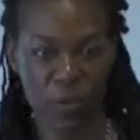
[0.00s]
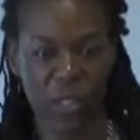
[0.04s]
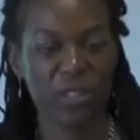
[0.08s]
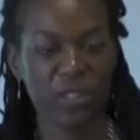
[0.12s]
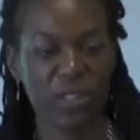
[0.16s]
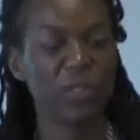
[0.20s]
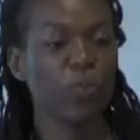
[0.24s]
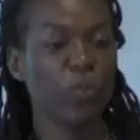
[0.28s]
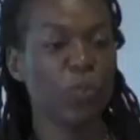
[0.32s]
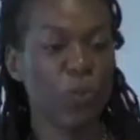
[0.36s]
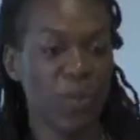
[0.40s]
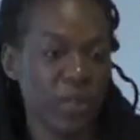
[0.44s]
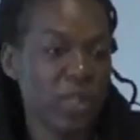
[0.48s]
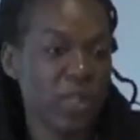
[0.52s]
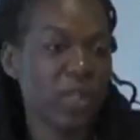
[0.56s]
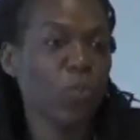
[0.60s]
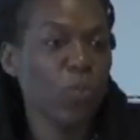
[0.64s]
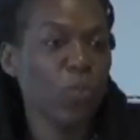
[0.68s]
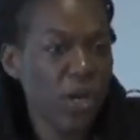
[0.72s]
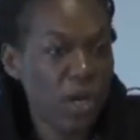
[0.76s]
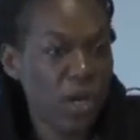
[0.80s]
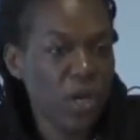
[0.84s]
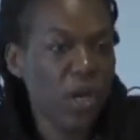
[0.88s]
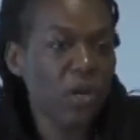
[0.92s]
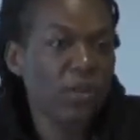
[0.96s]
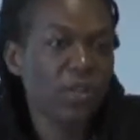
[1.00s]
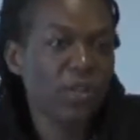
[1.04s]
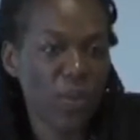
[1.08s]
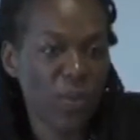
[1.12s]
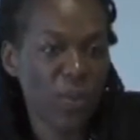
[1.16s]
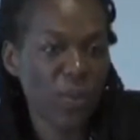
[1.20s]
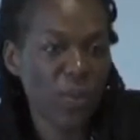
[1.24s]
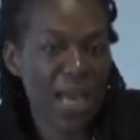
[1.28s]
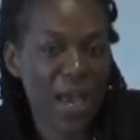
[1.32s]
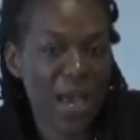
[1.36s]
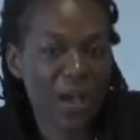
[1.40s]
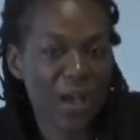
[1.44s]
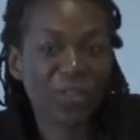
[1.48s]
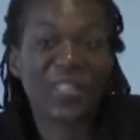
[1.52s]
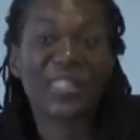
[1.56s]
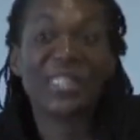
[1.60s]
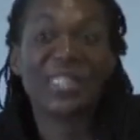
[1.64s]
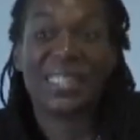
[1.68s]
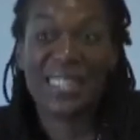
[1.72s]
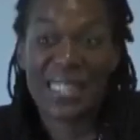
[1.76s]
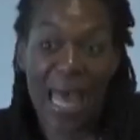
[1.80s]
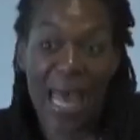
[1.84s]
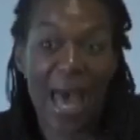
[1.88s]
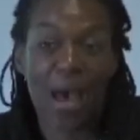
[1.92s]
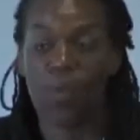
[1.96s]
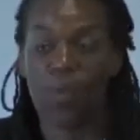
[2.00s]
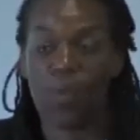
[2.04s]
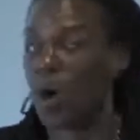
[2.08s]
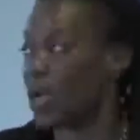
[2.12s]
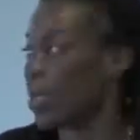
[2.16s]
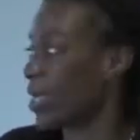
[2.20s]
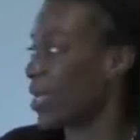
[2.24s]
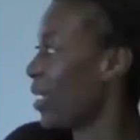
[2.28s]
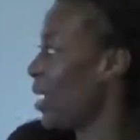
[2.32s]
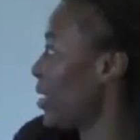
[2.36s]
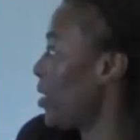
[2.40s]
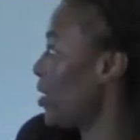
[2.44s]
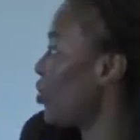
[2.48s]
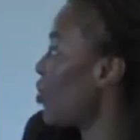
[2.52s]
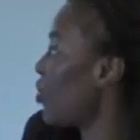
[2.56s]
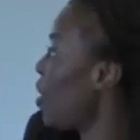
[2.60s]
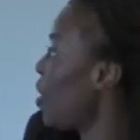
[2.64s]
when, when, the, when someone else is not walking on a